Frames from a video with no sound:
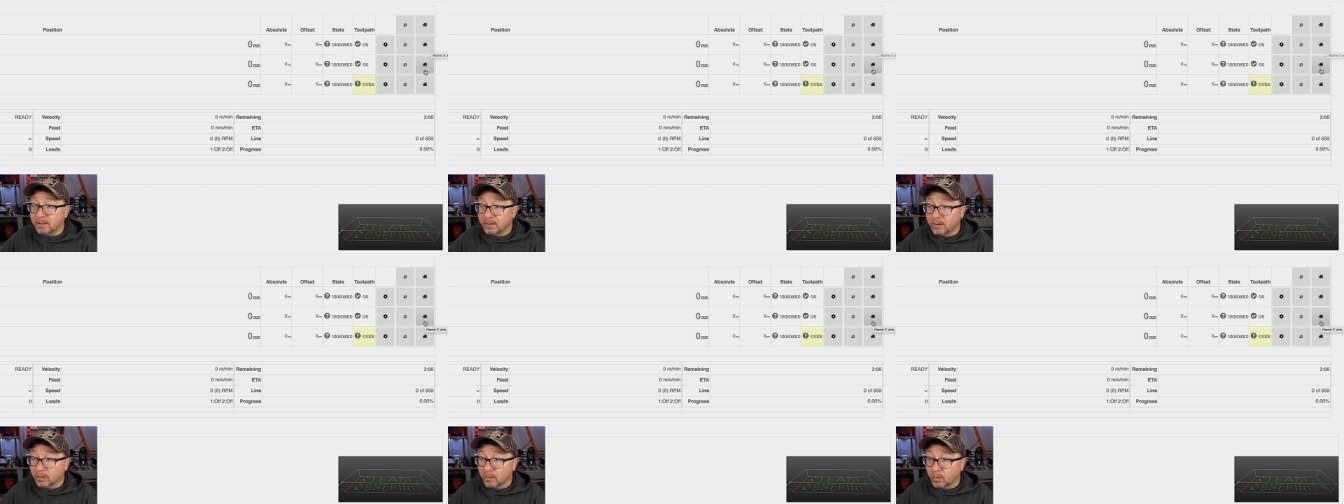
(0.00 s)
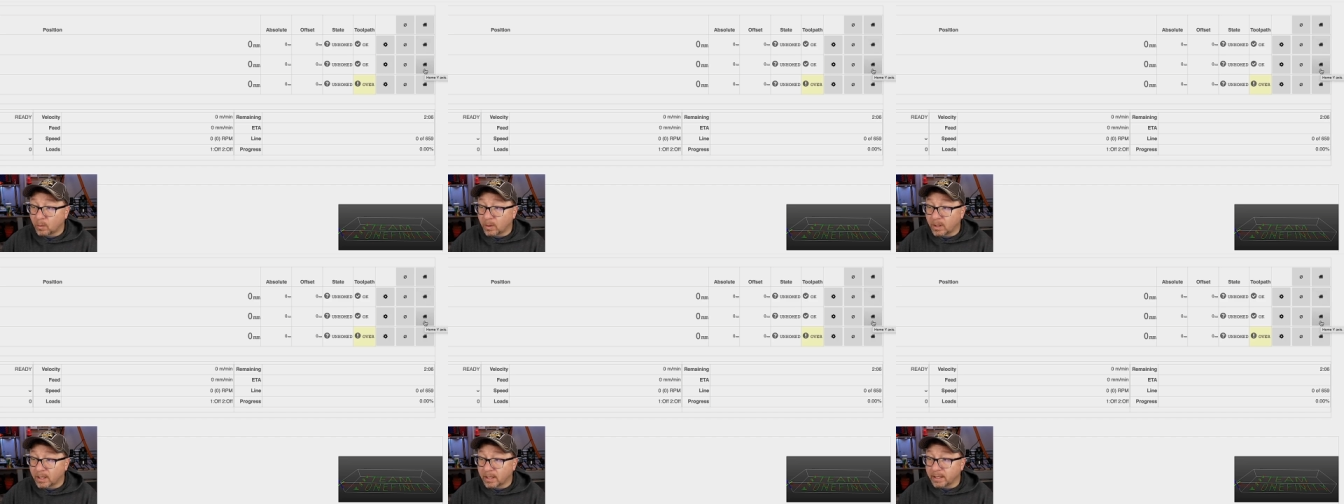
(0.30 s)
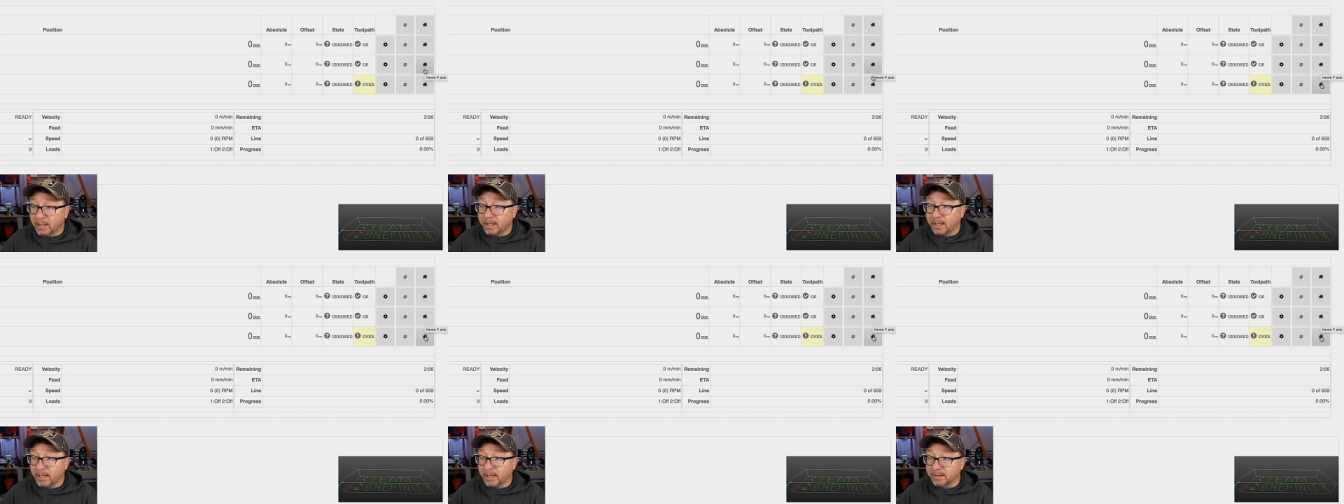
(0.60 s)
the
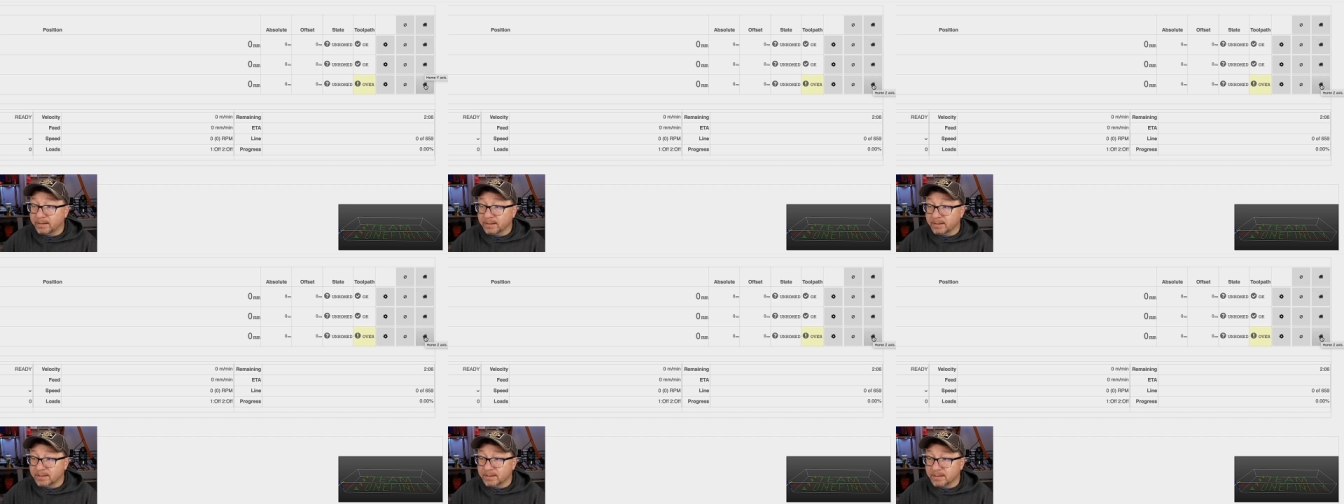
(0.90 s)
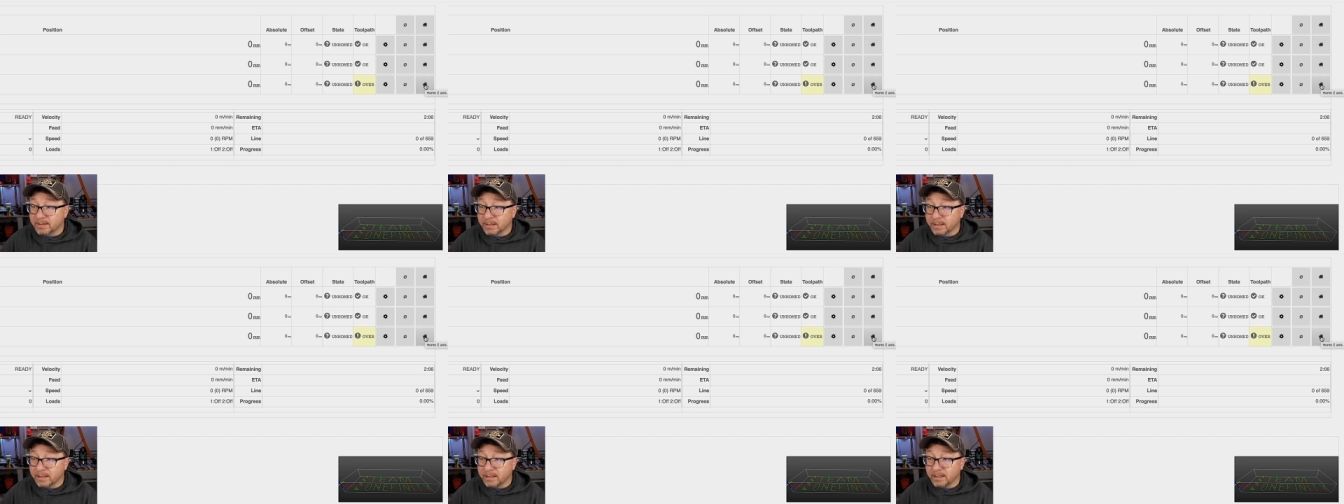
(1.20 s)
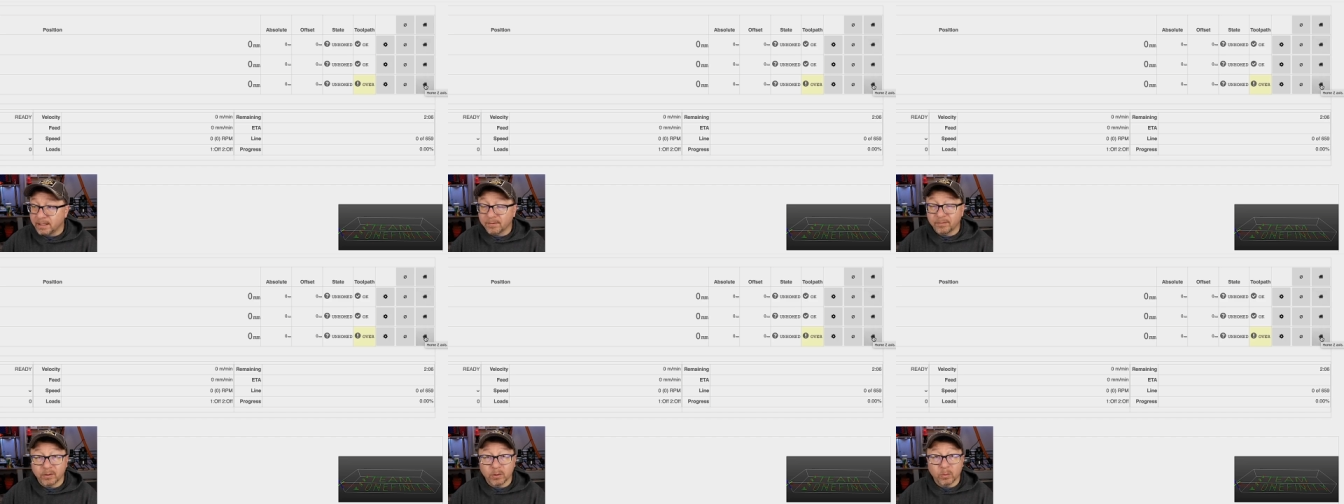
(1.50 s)
Y, and the Z
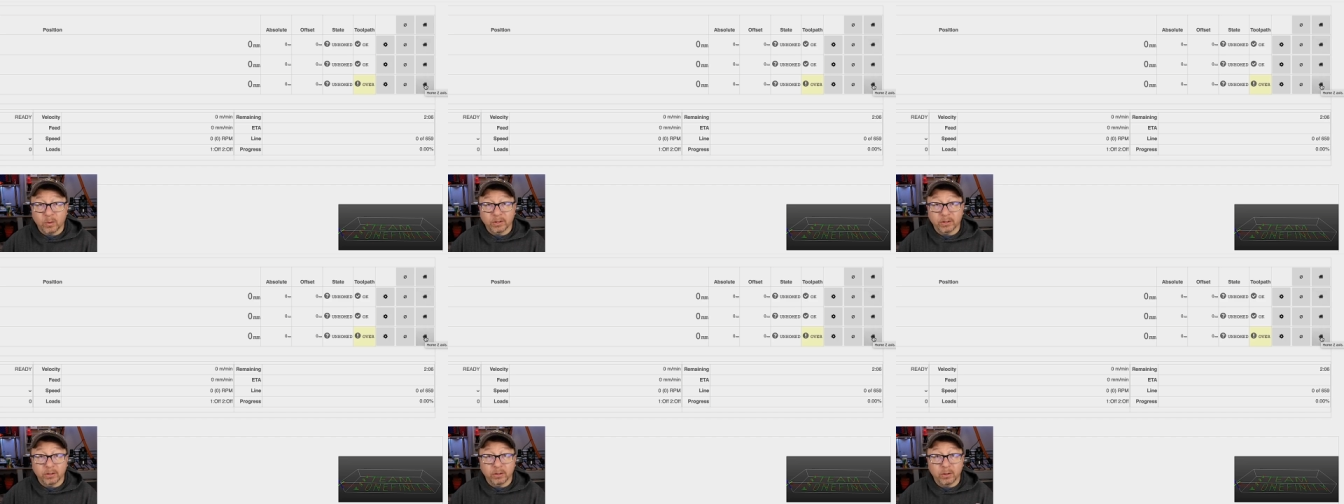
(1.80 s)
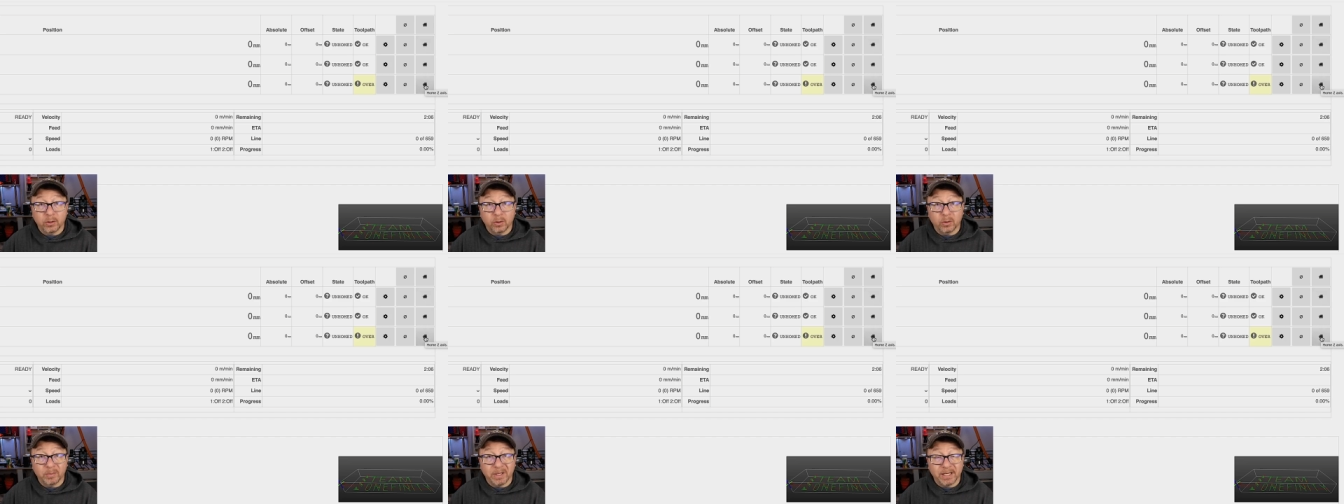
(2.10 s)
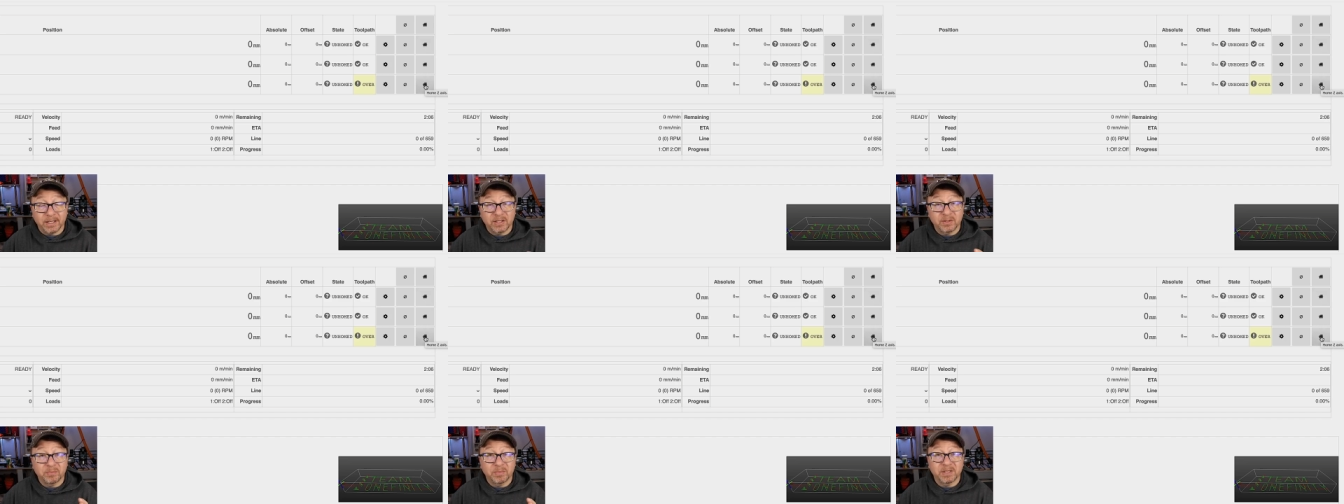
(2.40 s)
if you want to home a
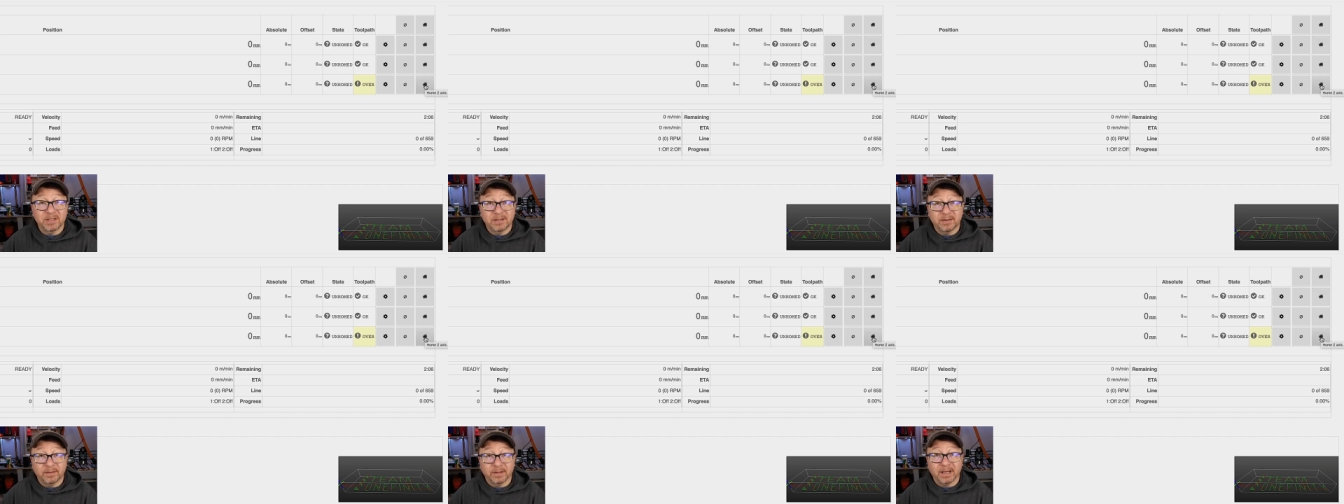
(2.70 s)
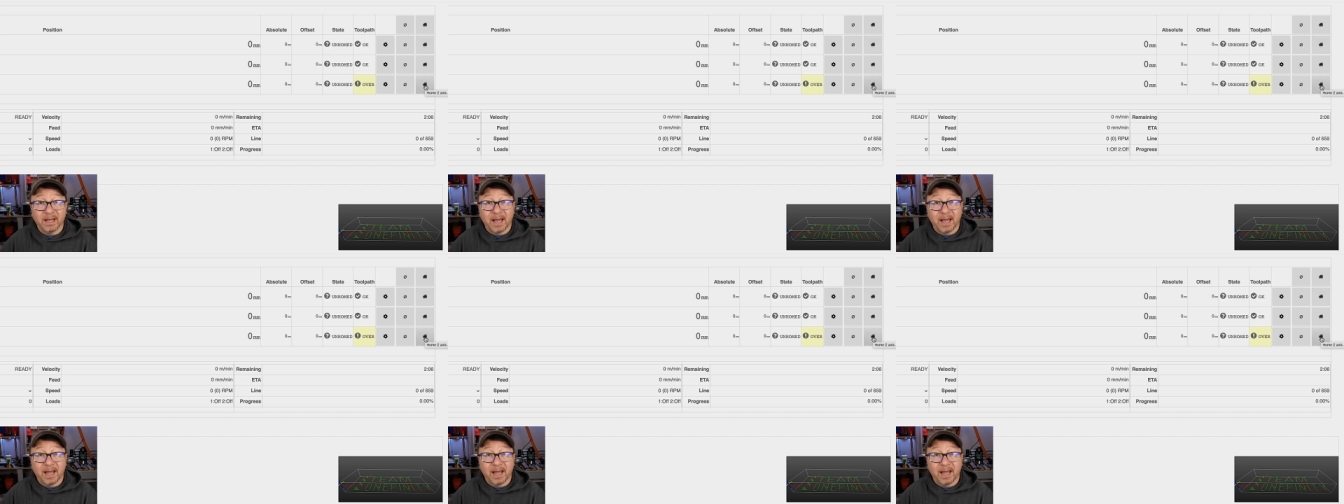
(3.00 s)
specific